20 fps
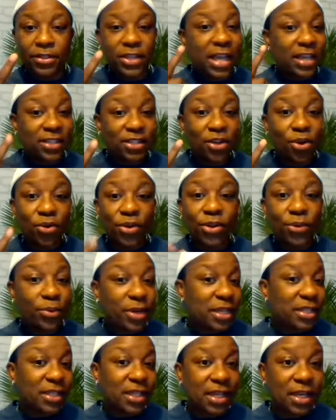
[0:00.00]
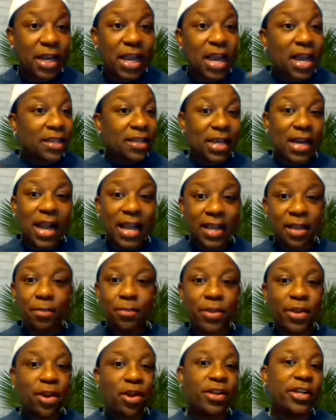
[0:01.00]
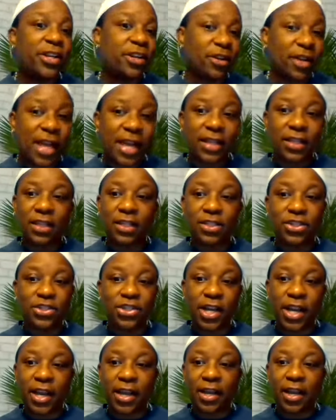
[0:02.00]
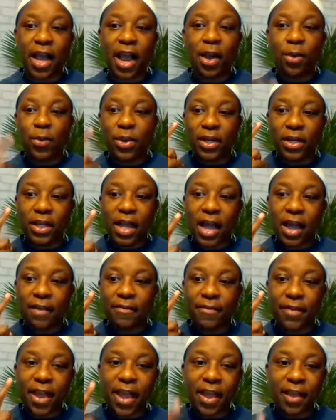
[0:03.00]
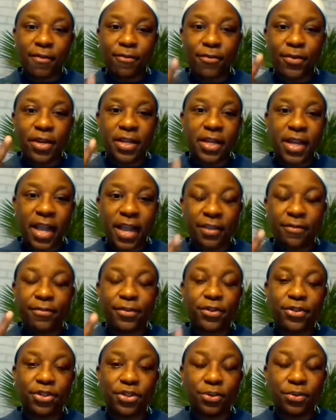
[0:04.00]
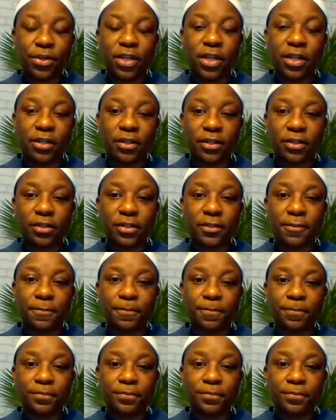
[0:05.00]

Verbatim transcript: That's the only reason that I can be on here like this, Jay. I went live every day for two years.